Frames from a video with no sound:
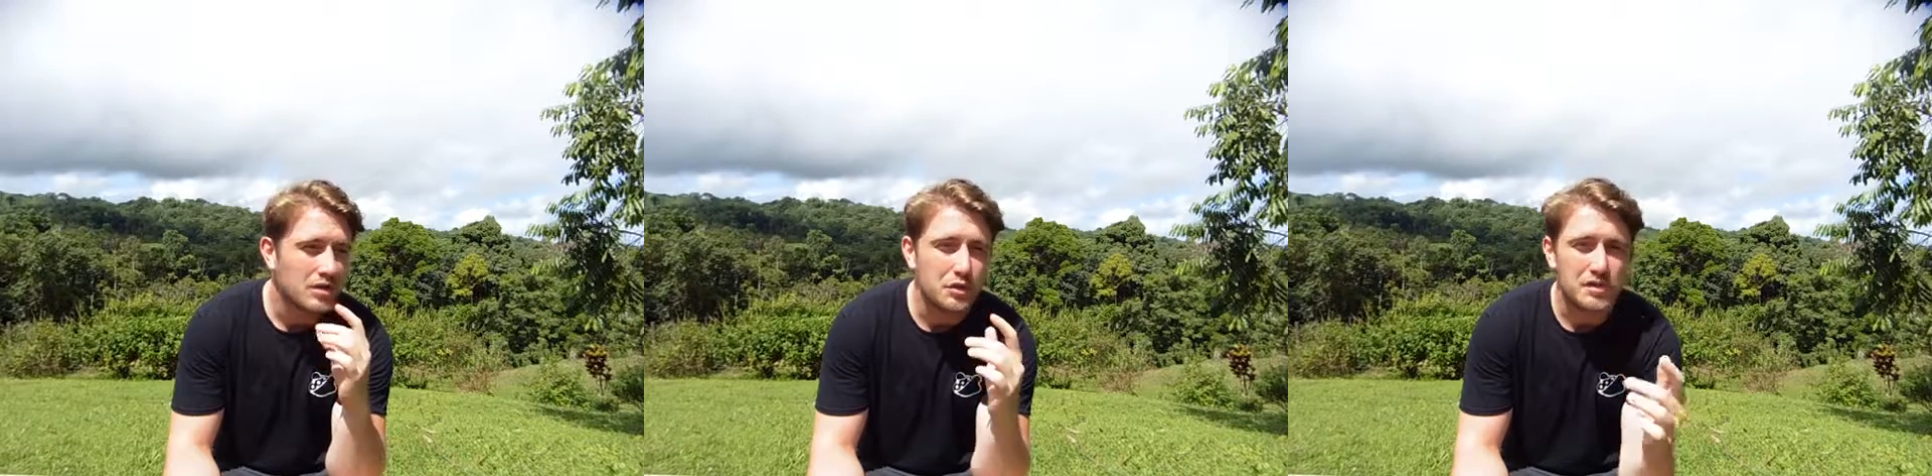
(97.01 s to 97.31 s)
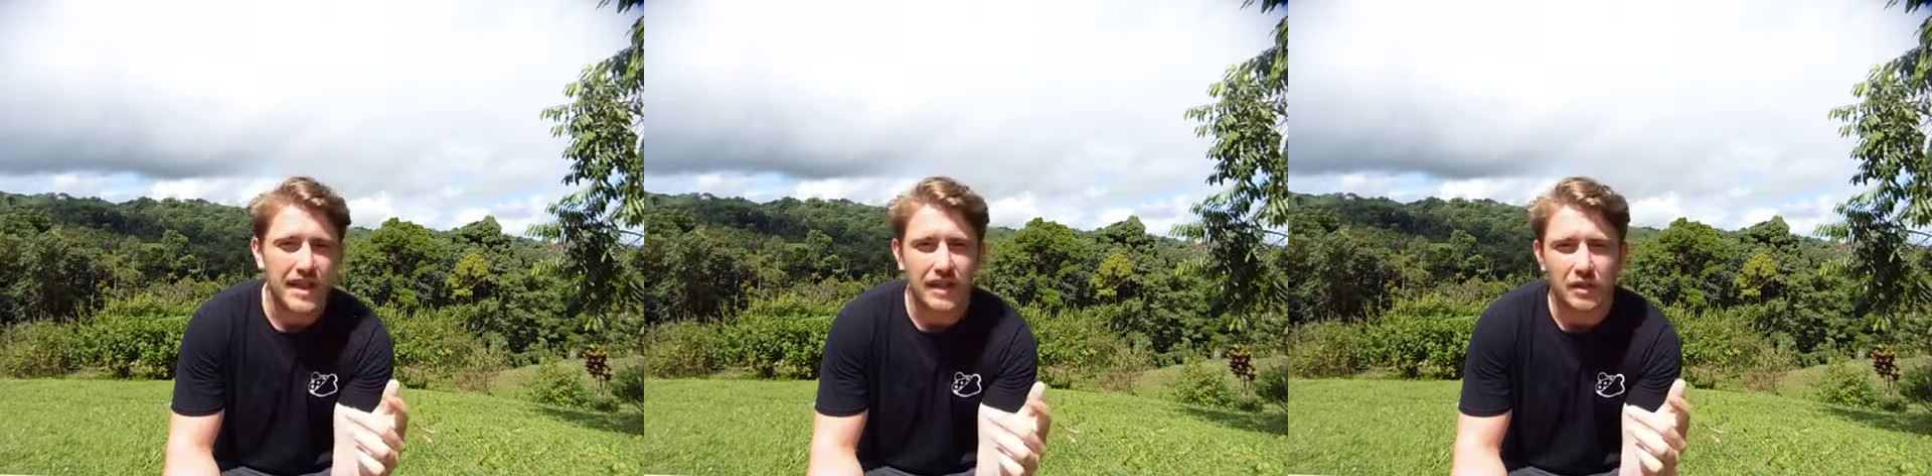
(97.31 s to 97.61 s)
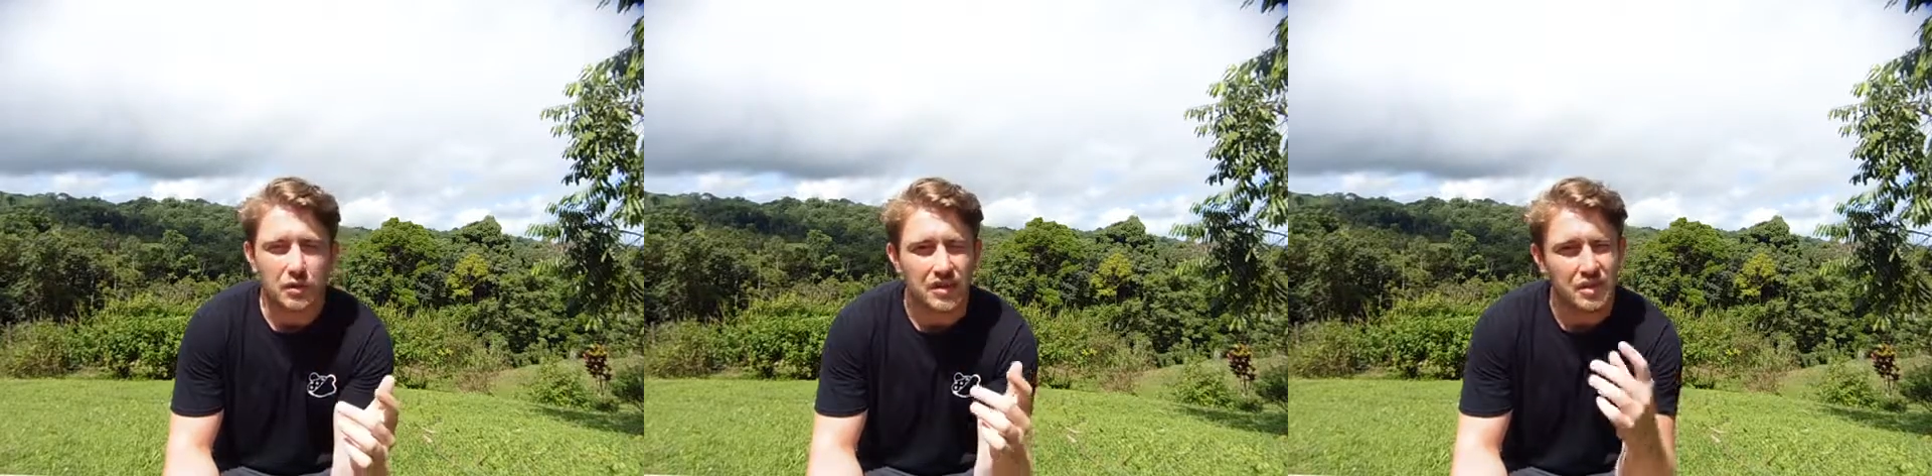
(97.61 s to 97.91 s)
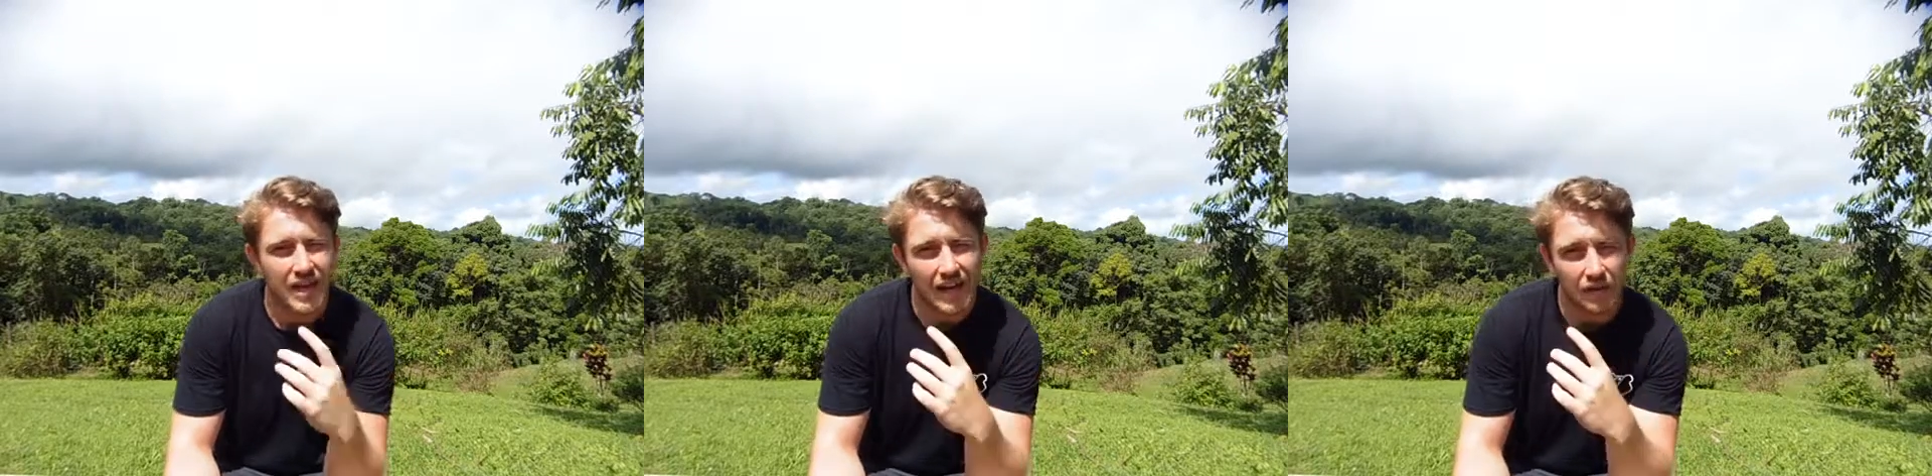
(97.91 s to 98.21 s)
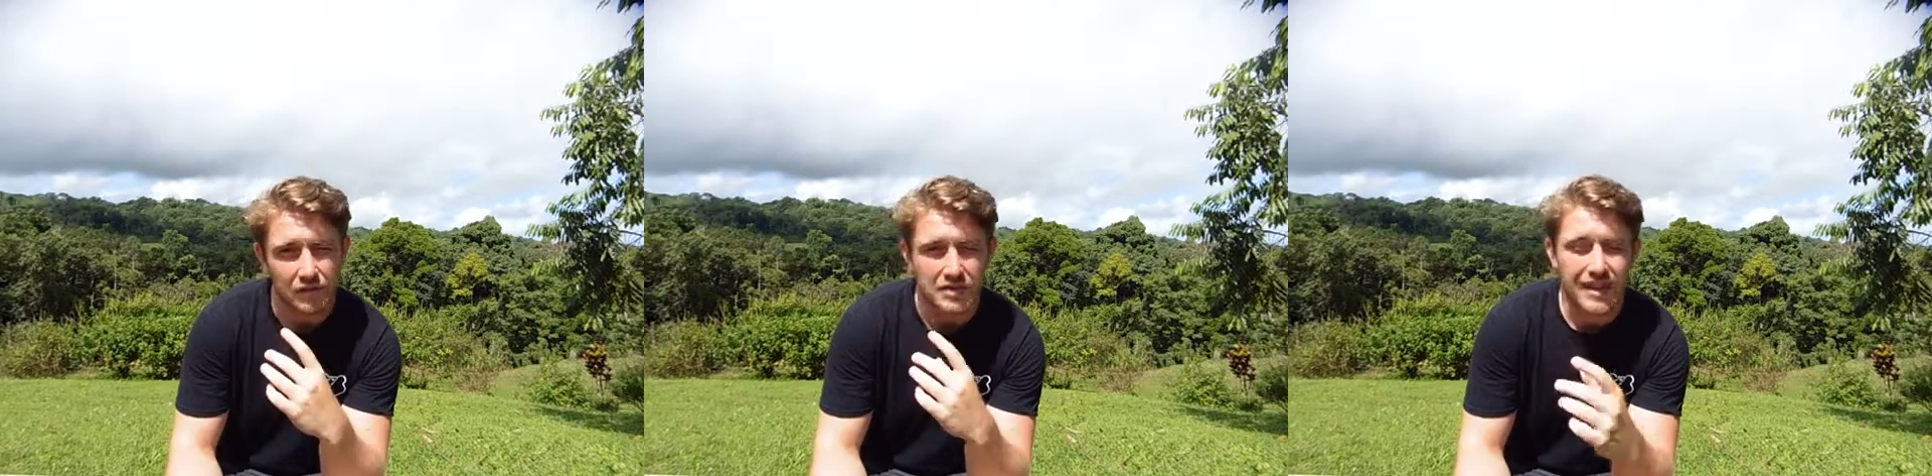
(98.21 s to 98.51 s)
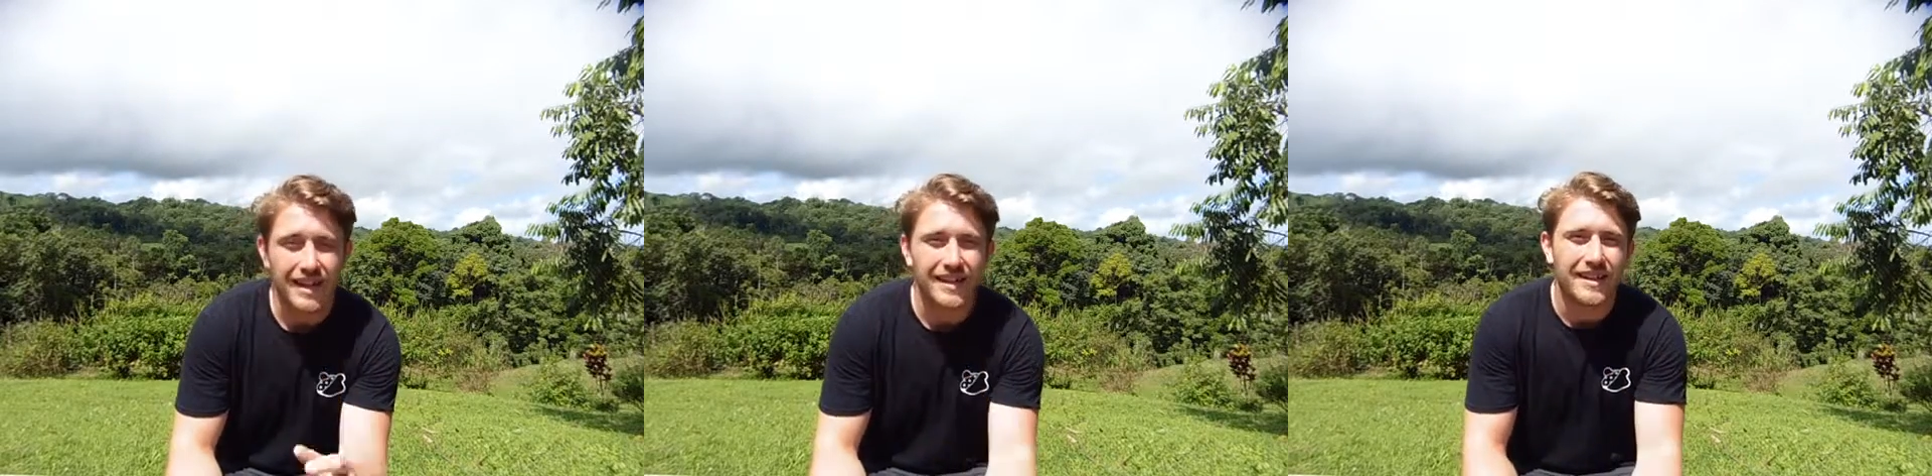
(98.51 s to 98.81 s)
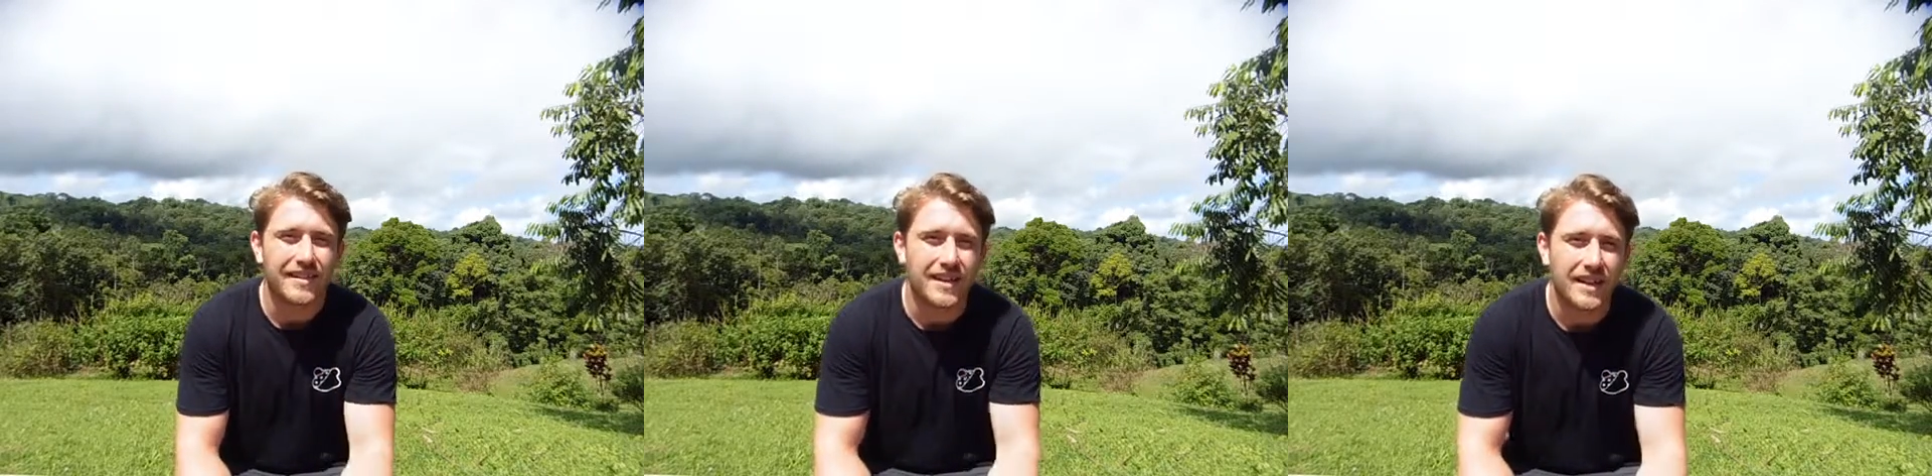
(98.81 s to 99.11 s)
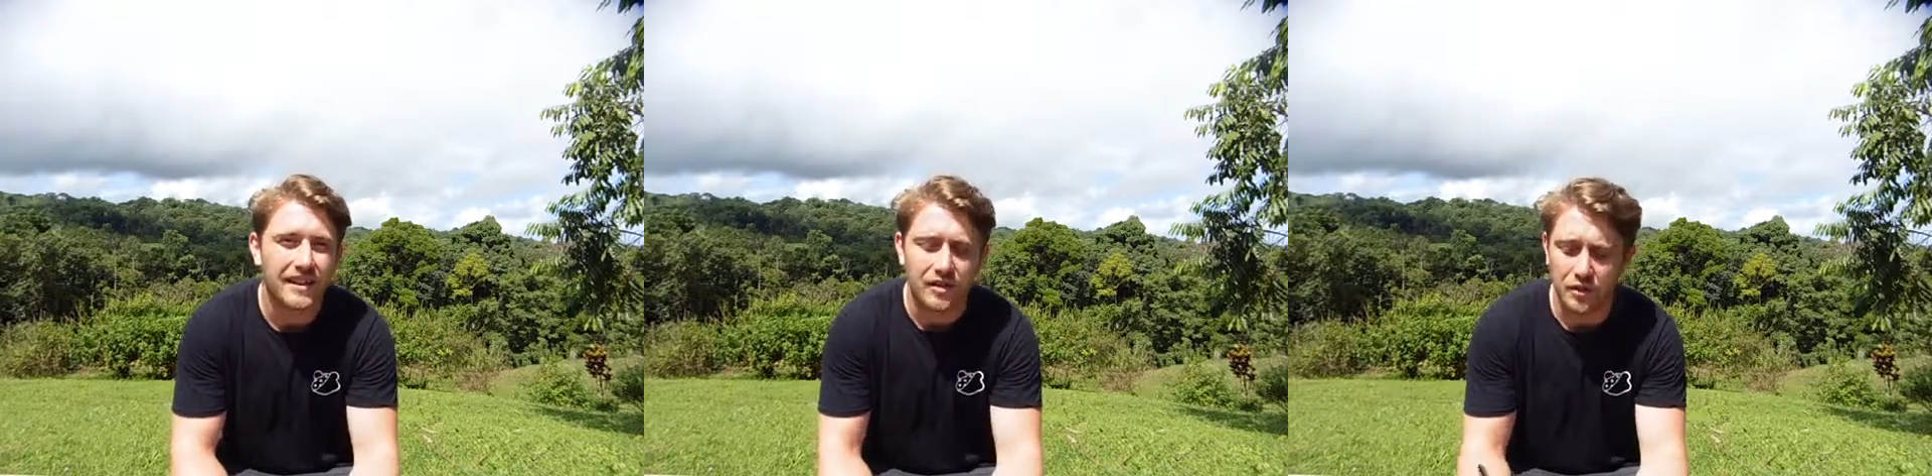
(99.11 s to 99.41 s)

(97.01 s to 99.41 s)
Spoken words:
too technical that you can't understand anything.